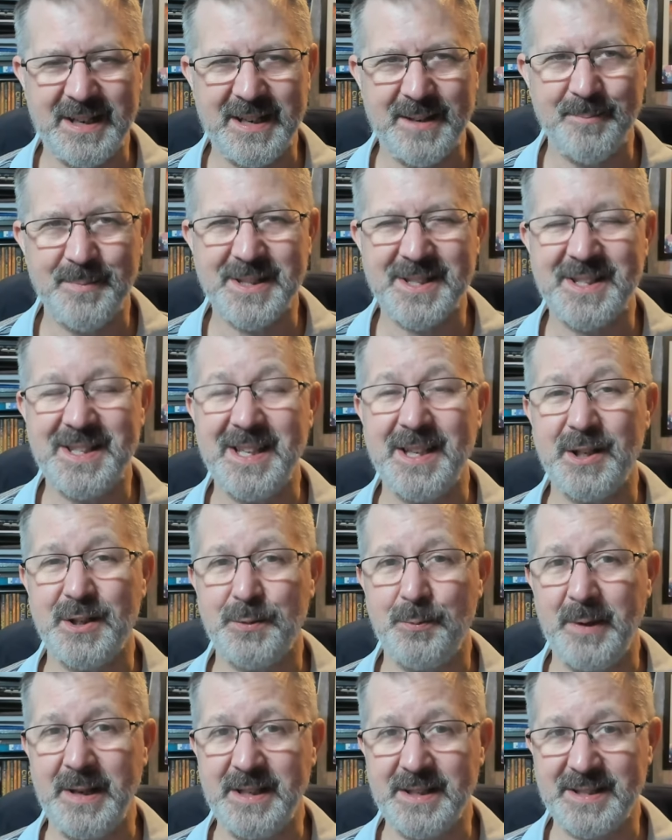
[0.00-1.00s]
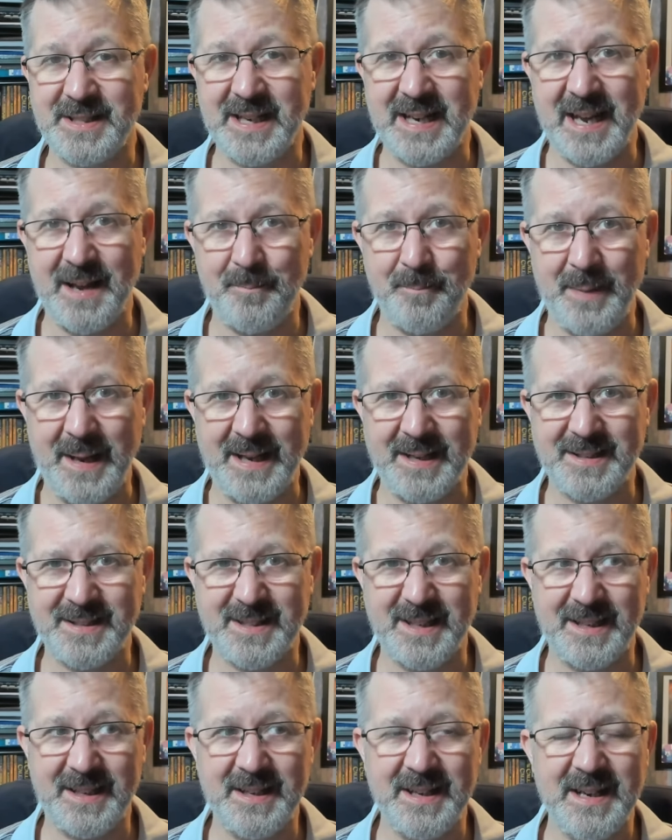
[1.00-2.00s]
Um, six weeks to get
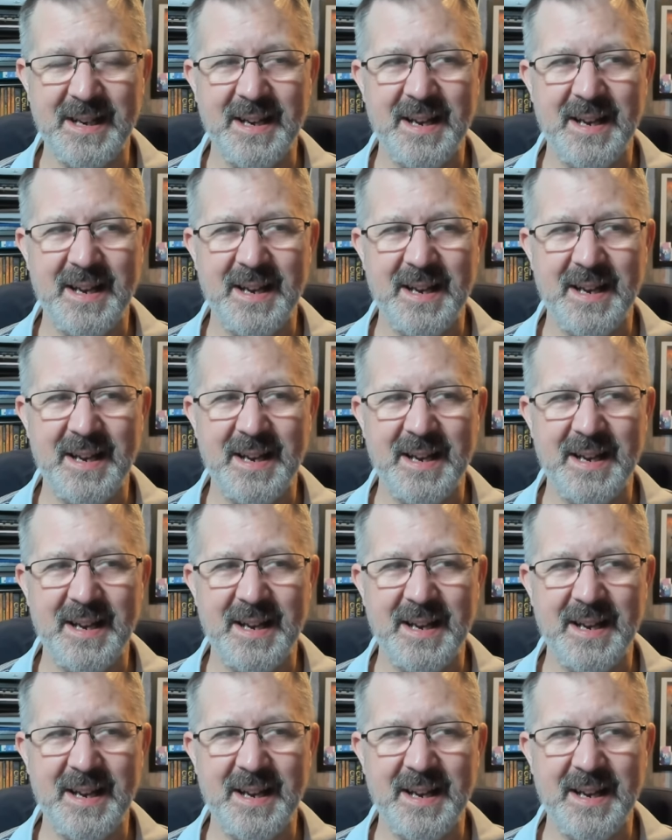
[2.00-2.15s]
better.